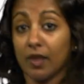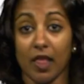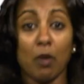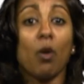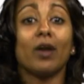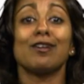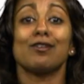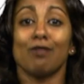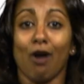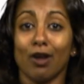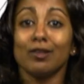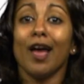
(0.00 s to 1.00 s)
They wanted an
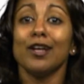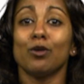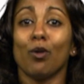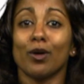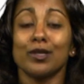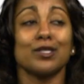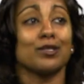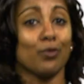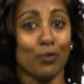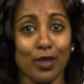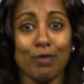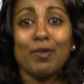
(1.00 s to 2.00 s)
online course
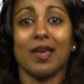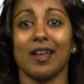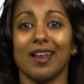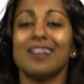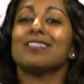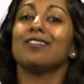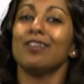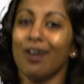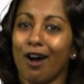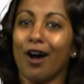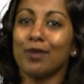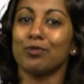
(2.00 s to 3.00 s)
with me in it
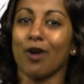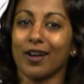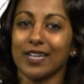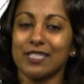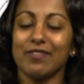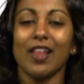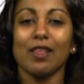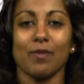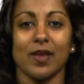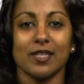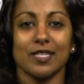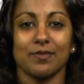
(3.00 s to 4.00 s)
on product
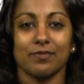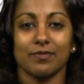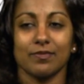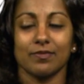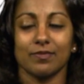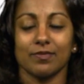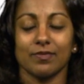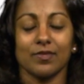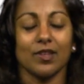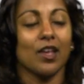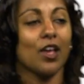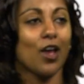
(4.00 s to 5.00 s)
development.
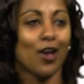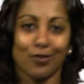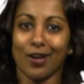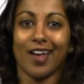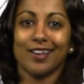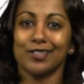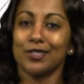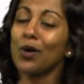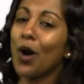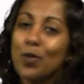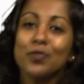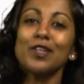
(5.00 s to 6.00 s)
Okay, so
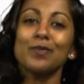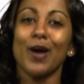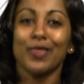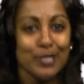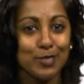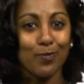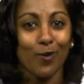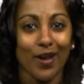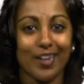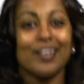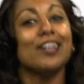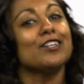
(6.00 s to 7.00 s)
hopefully by this
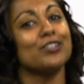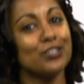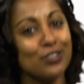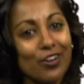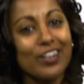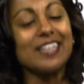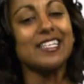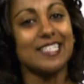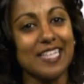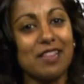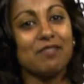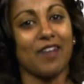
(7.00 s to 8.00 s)
point, you're starting to
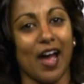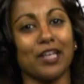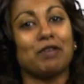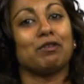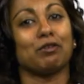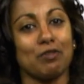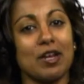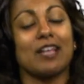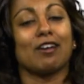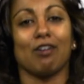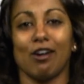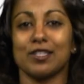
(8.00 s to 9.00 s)
see the value in creating
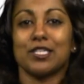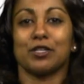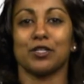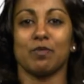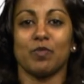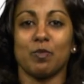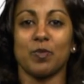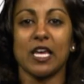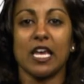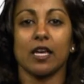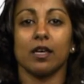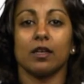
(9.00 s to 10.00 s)
a Concierge M V
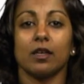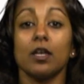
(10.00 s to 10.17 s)
P,